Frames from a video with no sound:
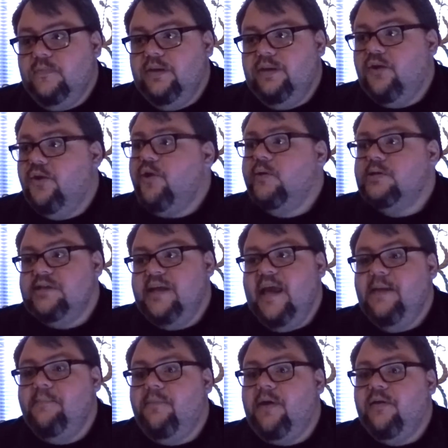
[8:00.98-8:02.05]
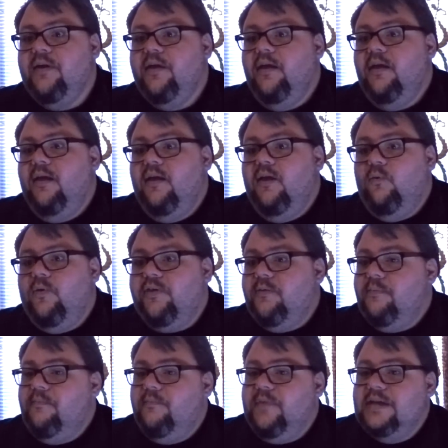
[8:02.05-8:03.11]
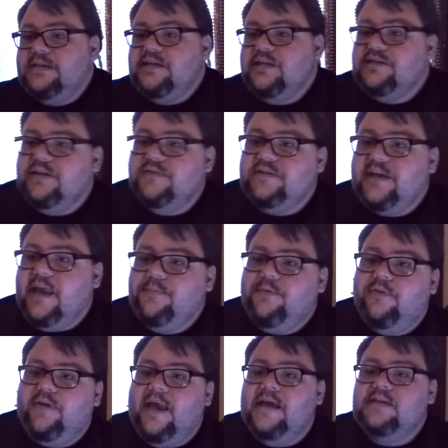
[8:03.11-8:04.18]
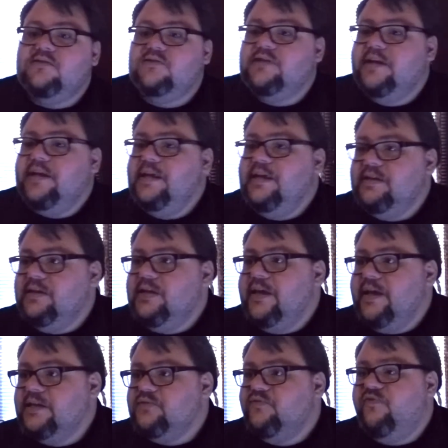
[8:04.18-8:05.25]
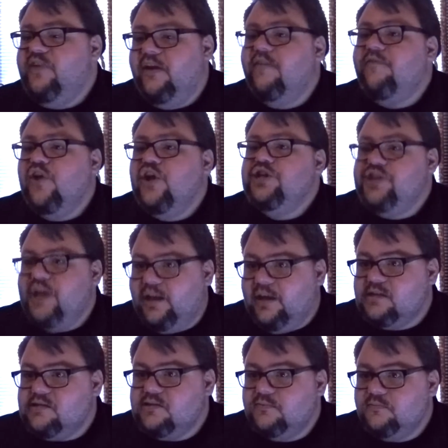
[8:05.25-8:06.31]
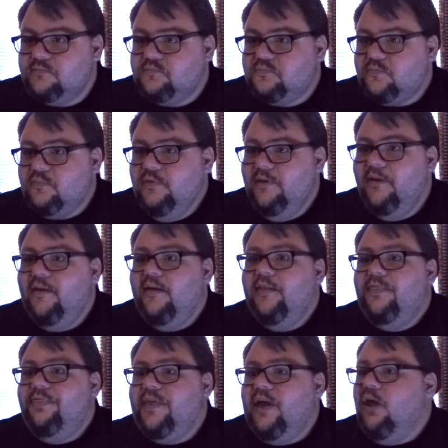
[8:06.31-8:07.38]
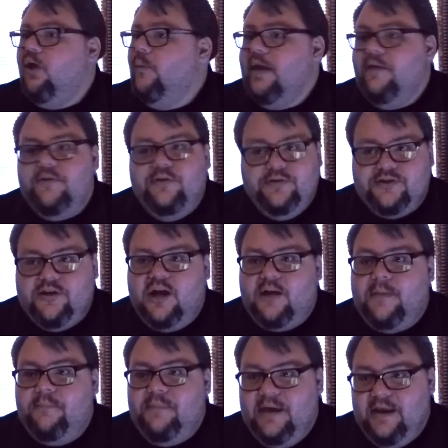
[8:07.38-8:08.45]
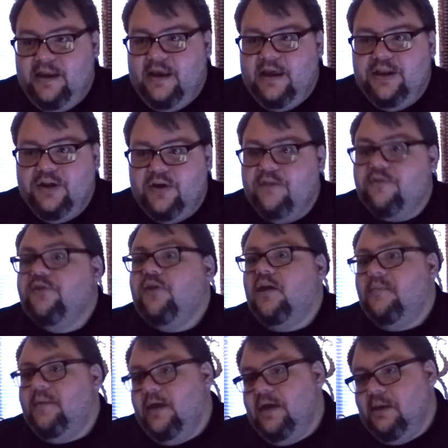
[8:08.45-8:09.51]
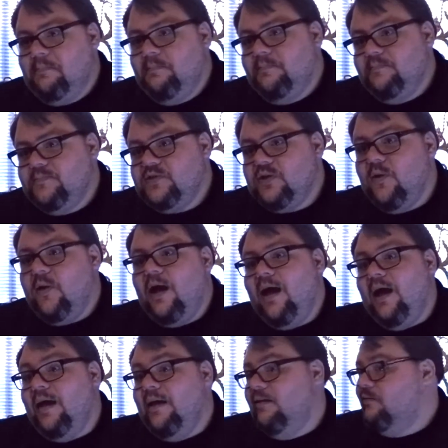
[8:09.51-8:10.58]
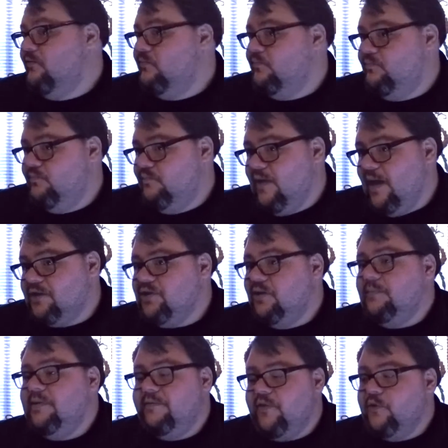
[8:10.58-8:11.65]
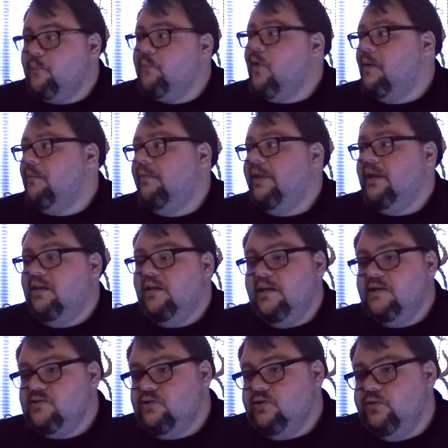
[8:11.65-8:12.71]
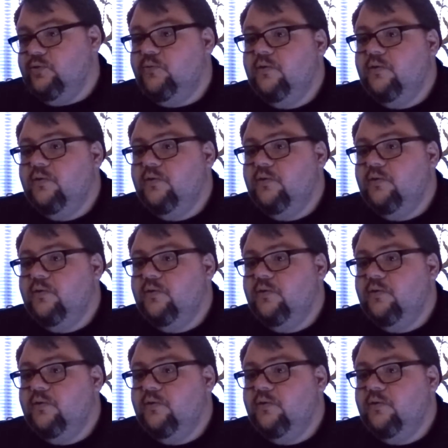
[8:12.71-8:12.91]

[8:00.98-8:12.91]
Don't know his name, but one of the sensitives that came through the castle said he gets very, very jealous that all we ever do is talk about Petey and don't ever talk about him. So I actually believe there are probably at least 2